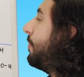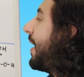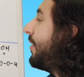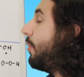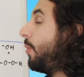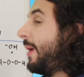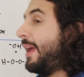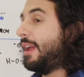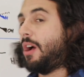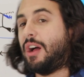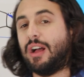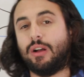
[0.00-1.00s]
by the
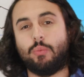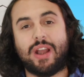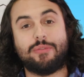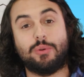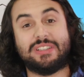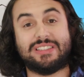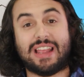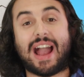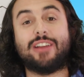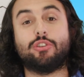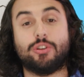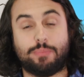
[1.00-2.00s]
way, whenever we see
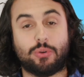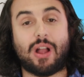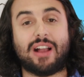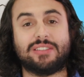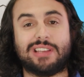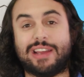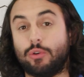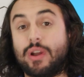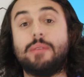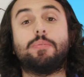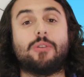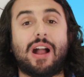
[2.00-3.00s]
hydrogen peroxide or
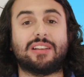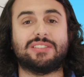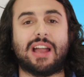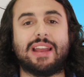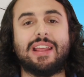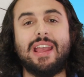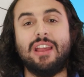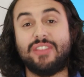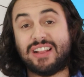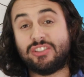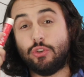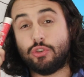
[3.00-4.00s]
any peroxide,
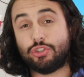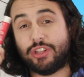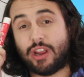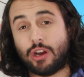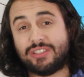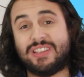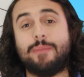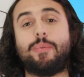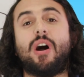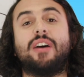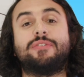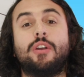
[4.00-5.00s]
that's usually our
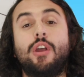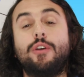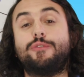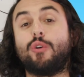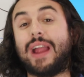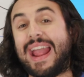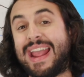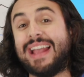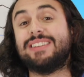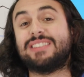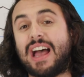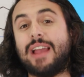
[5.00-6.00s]
tip-off for
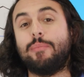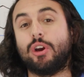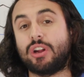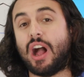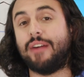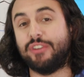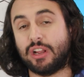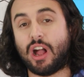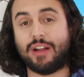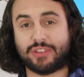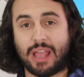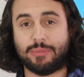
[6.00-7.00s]

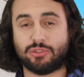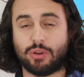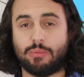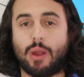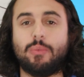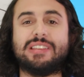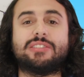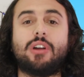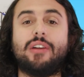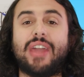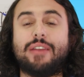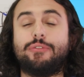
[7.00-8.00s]
anti-Markovnikov chemistry, right? We
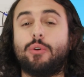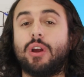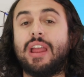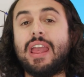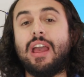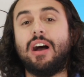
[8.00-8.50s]
saw that for